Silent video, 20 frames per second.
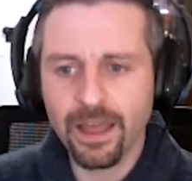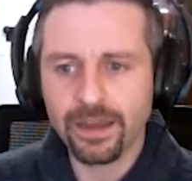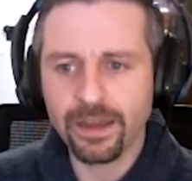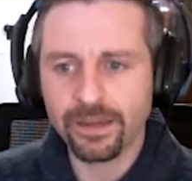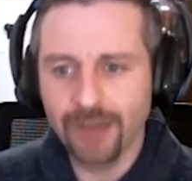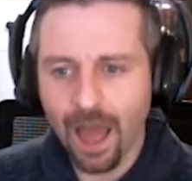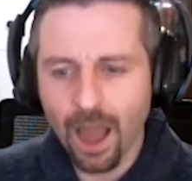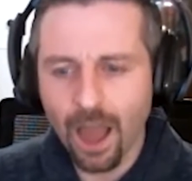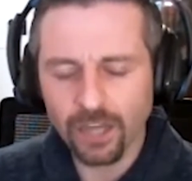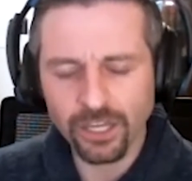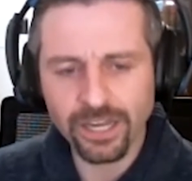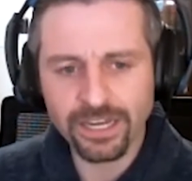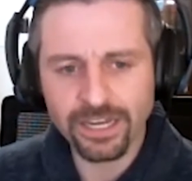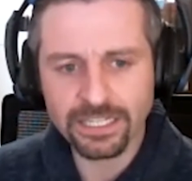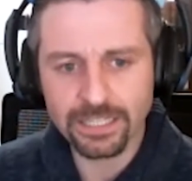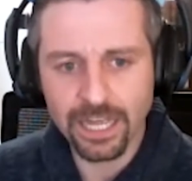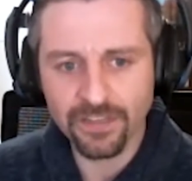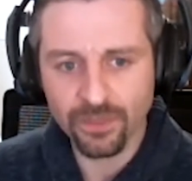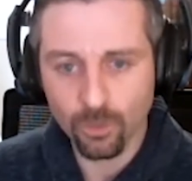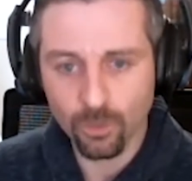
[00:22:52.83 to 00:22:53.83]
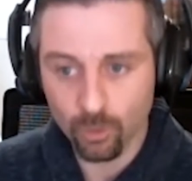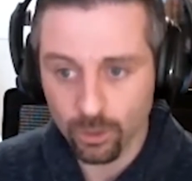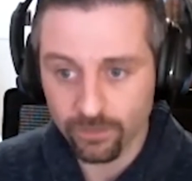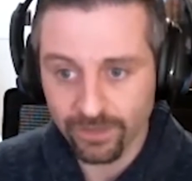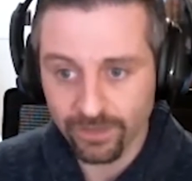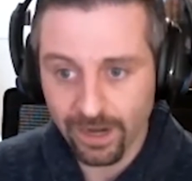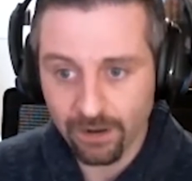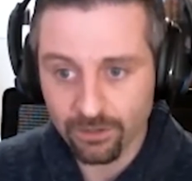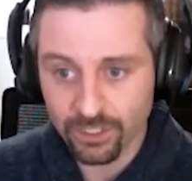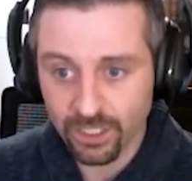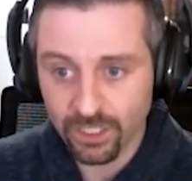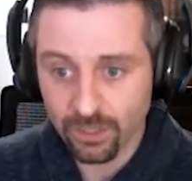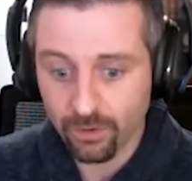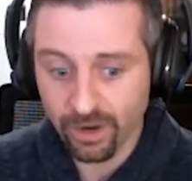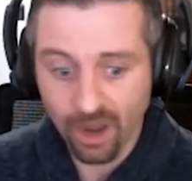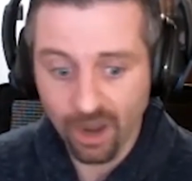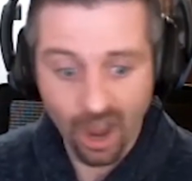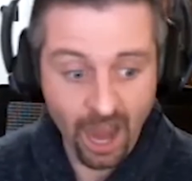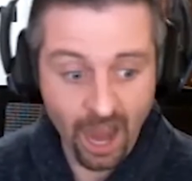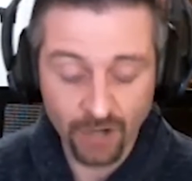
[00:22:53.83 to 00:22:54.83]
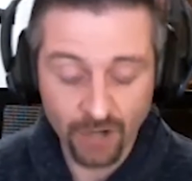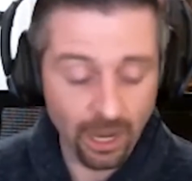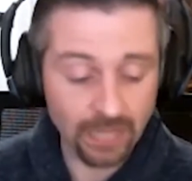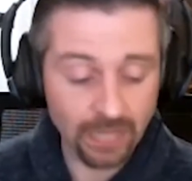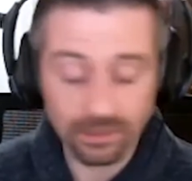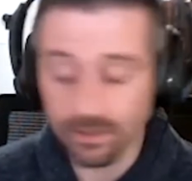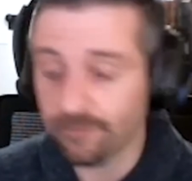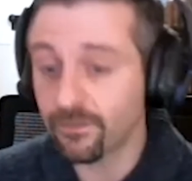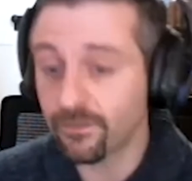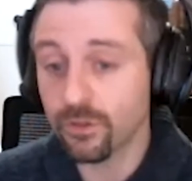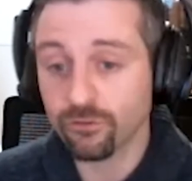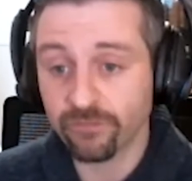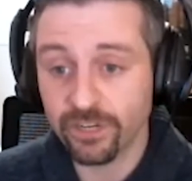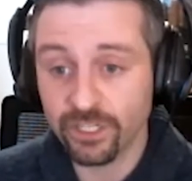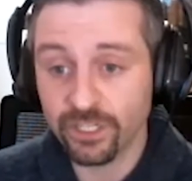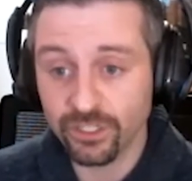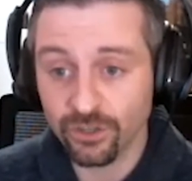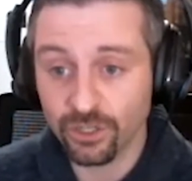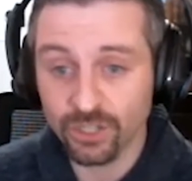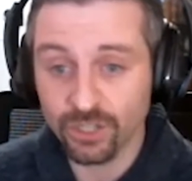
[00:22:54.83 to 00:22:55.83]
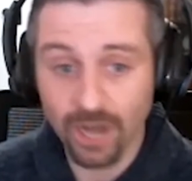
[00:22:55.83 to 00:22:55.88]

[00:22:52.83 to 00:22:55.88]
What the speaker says: not because I disliked the work that I was doing. I loved the research.